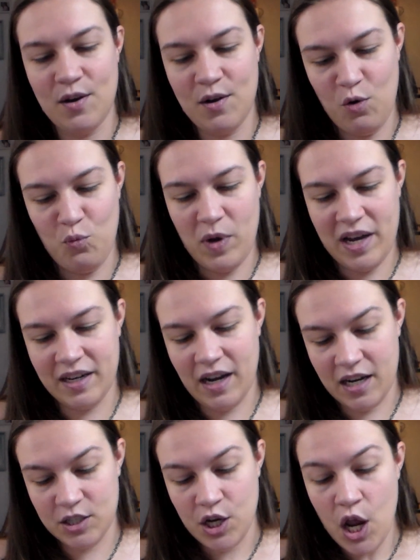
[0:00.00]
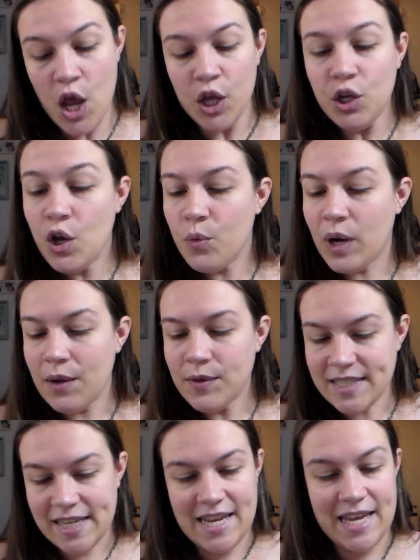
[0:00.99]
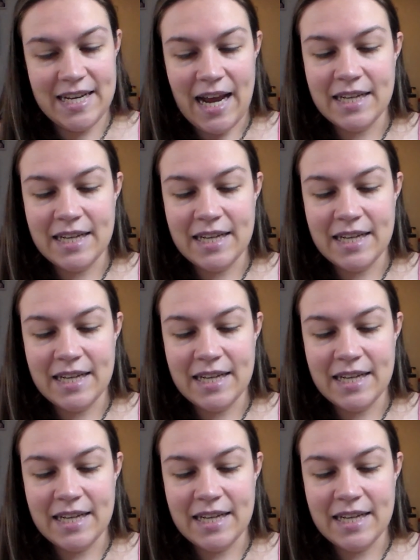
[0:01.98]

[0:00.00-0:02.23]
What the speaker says: Oh my gosh. You know, when I was a kid,